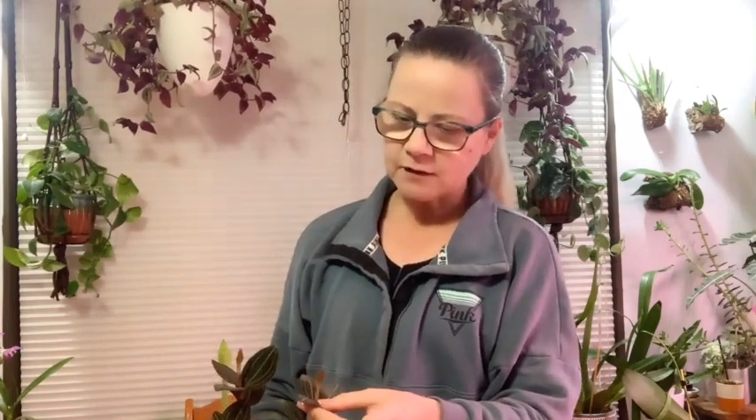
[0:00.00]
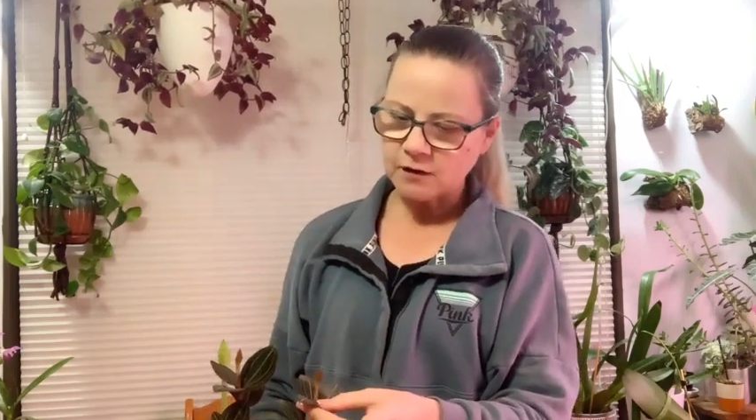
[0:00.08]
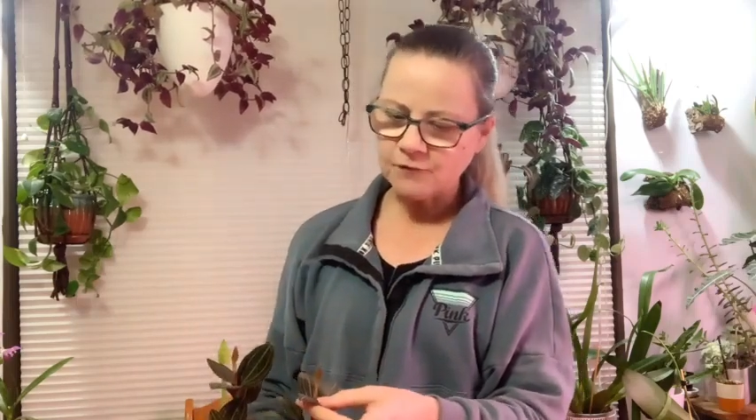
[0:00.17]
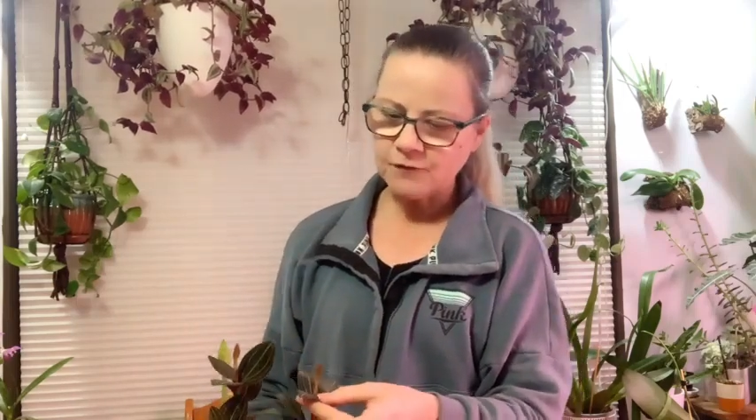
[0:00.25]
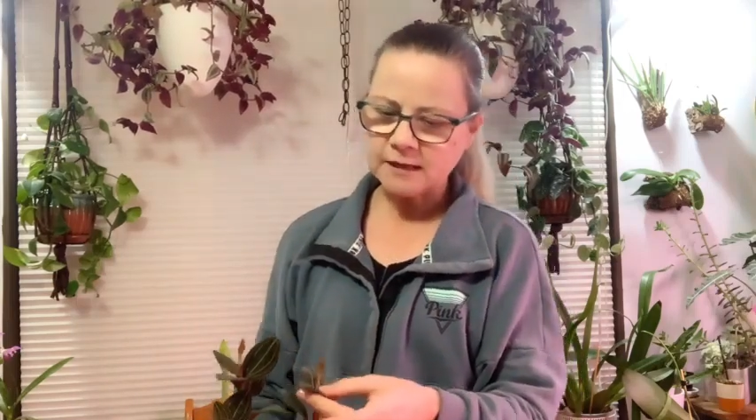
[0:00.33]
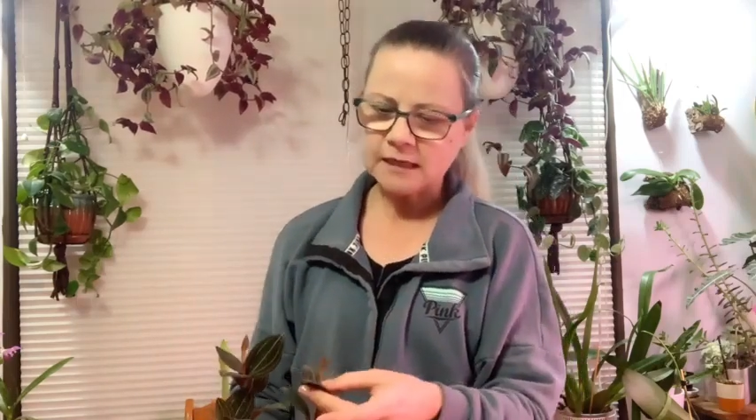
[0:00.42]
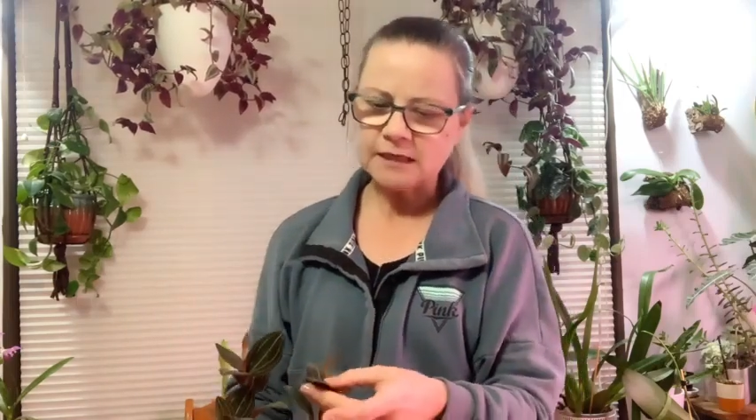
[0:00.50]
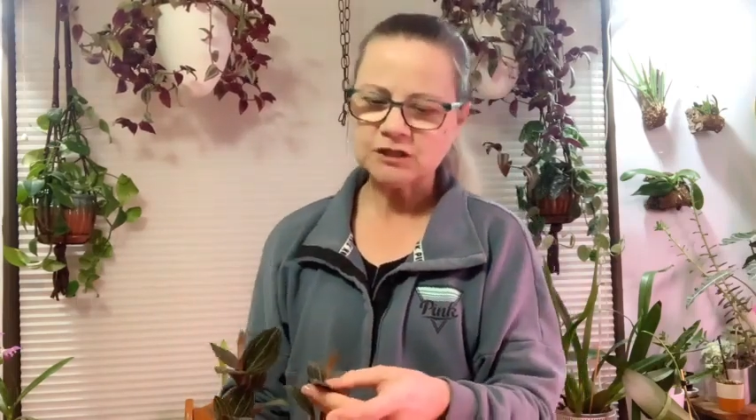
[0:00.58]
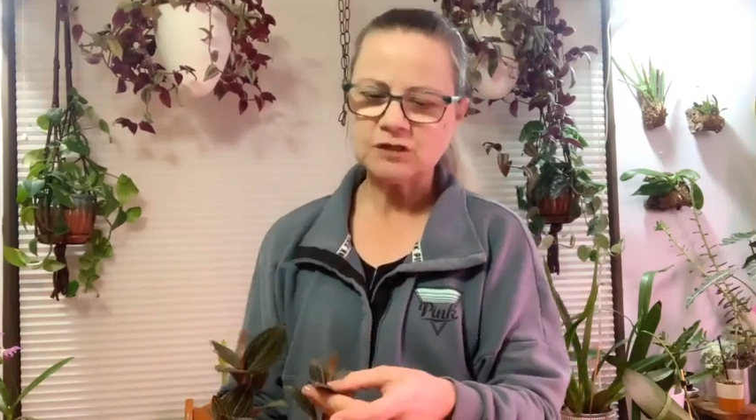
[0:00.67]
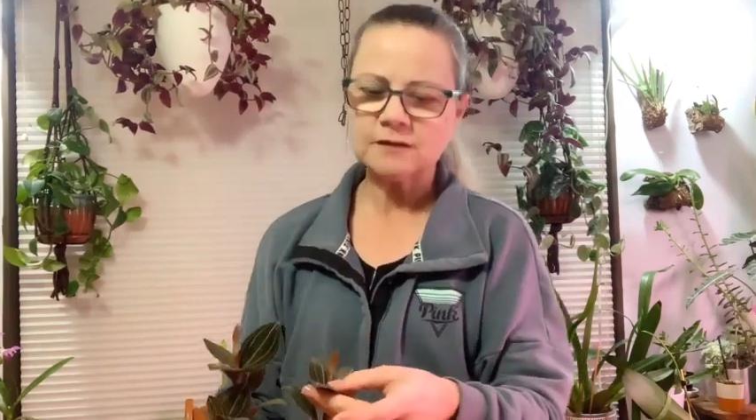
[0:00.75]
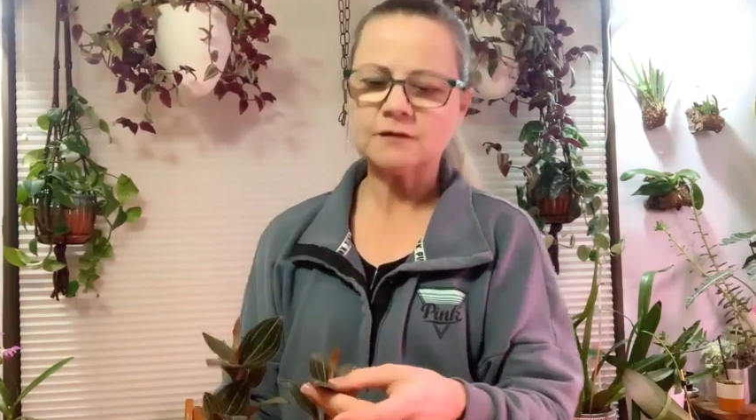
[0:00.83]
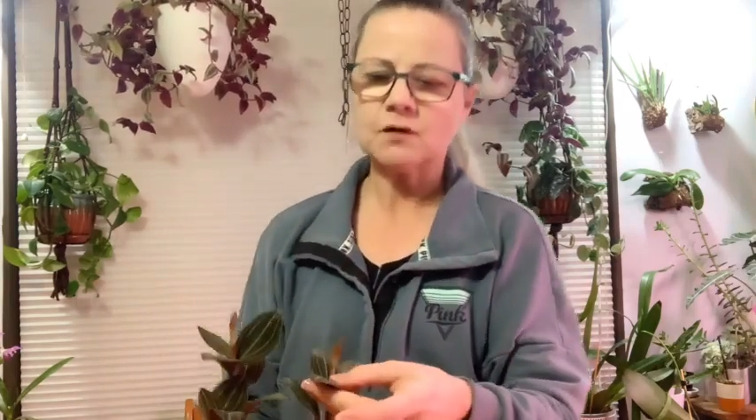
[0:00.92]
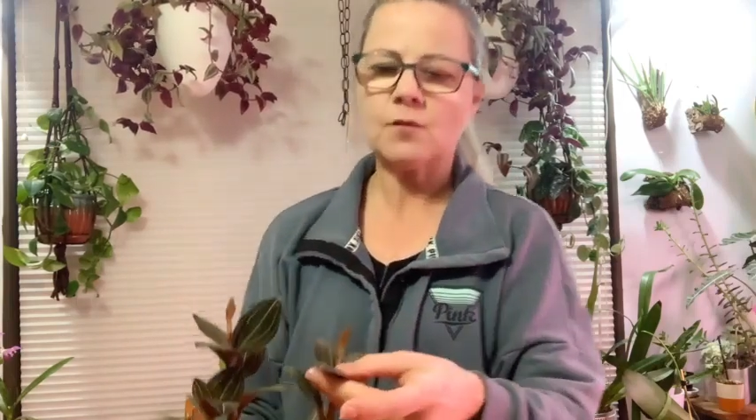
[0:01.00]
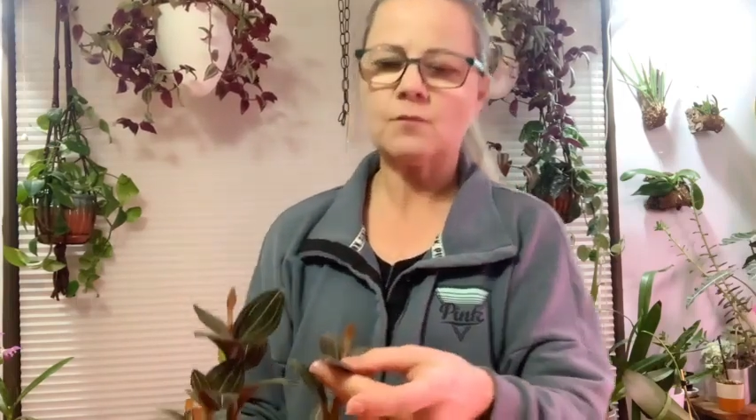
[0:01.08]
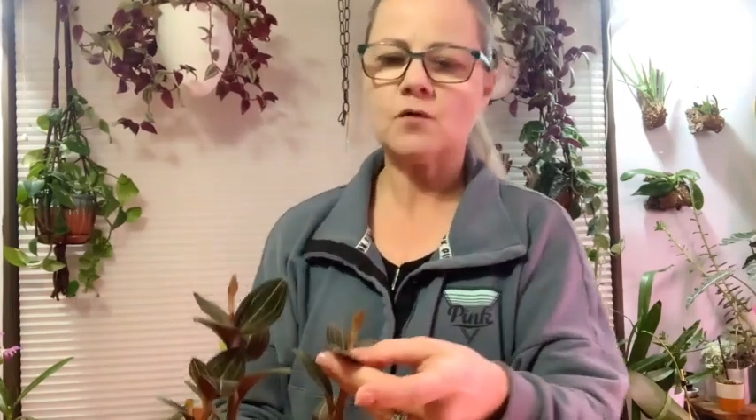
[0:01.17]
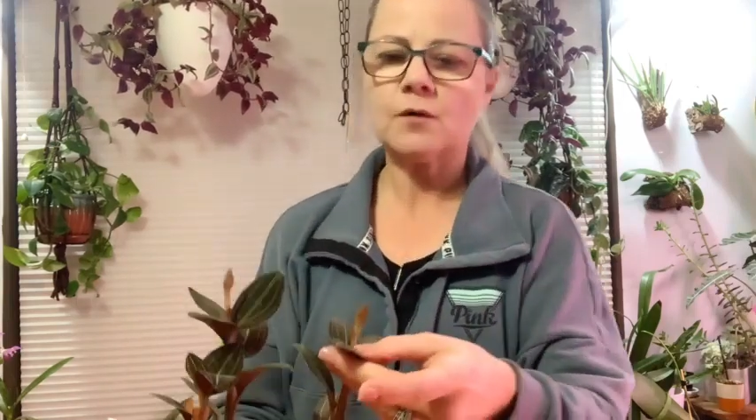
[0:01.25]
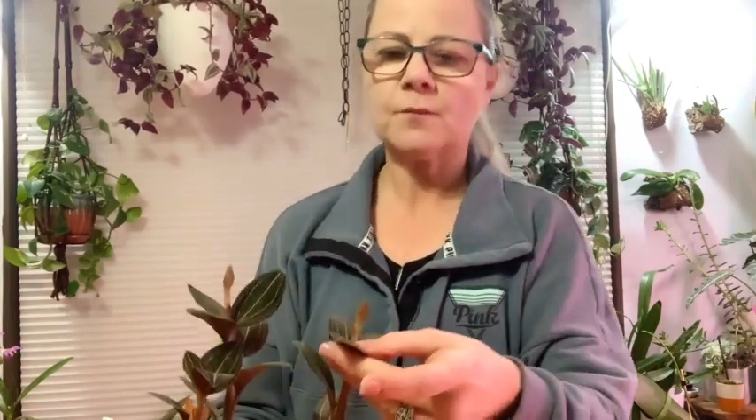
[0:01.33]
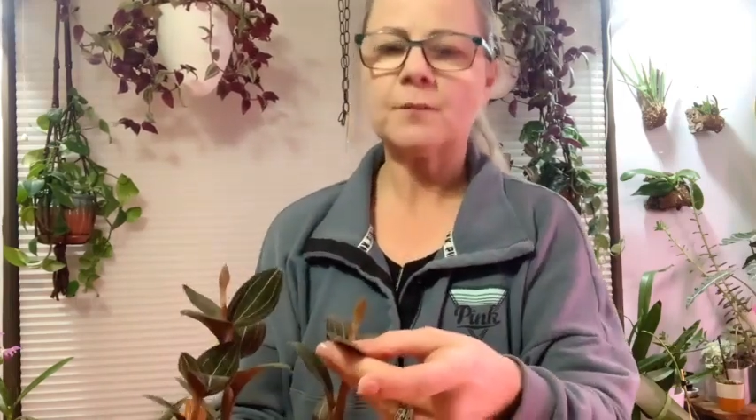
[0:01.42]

her venations are more